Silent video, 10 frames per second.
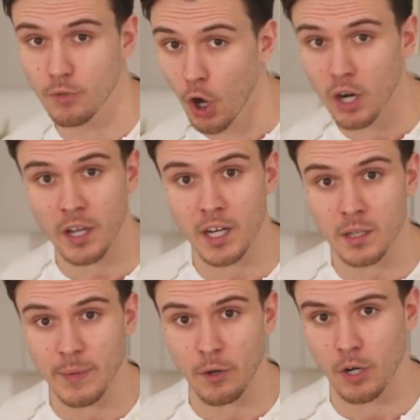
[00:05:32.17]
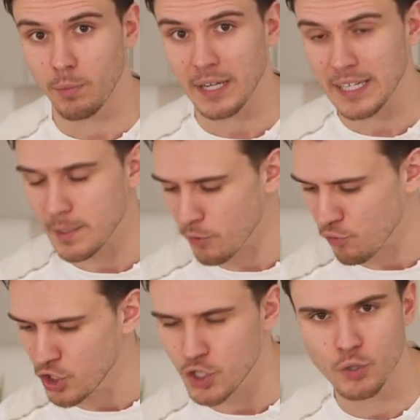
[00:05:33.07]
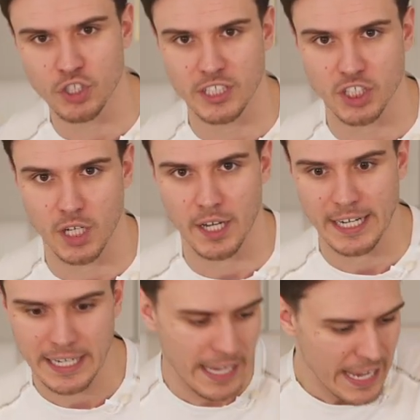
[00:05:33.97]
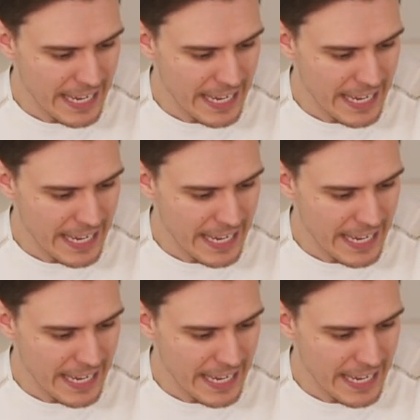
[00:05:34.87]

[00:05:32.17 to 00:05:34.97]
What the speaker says: not cutting them out completely, but reducing slightly,